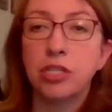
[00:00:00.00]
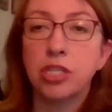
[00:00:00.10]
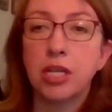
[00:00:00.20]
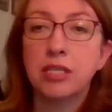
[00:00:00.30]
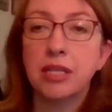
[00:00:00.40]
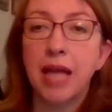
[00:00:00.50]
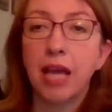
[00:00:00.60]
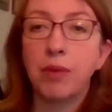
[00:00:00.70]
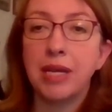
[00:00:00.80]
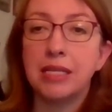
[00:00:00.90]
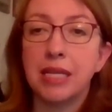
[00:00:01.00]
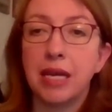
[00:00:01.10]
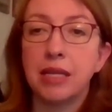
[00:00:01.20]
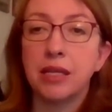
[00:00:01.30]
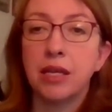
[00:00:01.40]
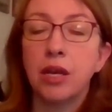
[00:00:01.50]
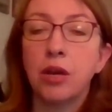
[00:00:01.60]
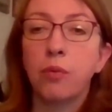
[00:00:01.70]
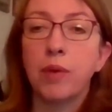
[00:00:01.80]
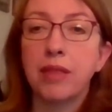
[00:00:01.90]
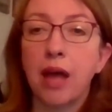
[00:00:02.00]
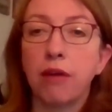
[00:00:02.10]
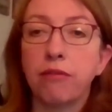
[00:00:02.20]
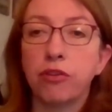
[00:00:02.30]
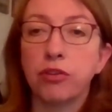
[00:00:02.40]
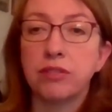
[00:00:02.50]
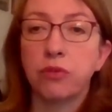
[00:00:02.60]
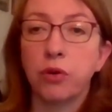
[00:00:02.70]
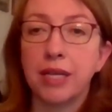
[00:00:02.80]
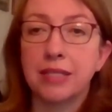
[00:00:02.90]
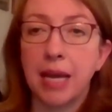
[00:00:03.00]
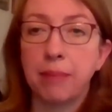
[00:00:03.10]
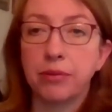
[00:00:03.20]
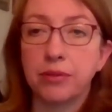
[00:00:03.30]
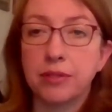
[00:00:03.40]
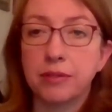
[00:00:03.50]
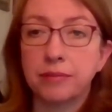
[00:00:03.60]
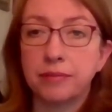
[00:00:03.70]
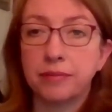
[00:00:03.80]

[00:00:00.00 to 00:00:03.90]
just like we did with our first 4 examples.